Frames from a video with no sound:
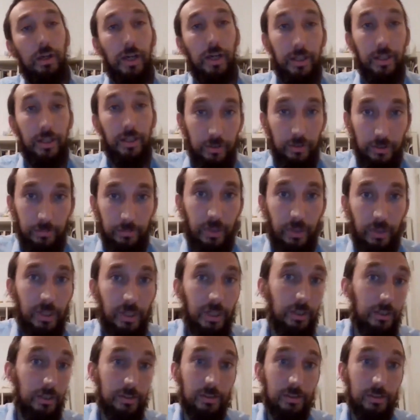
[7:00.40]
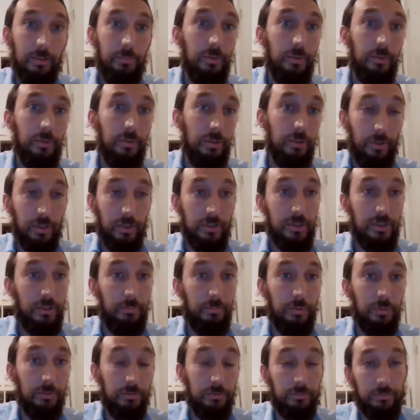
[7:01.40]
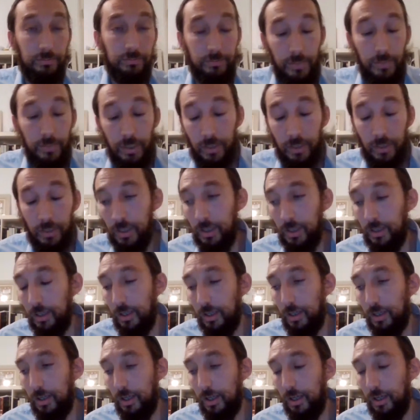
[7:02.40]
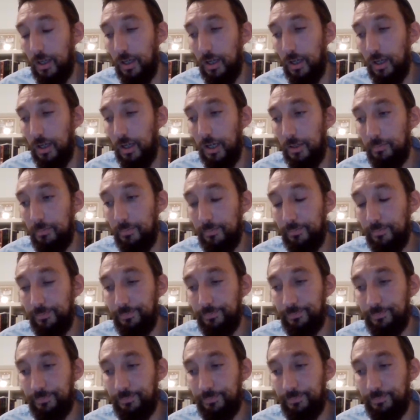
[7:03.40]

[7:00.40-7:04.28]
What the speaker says: And you could pile example upon example. And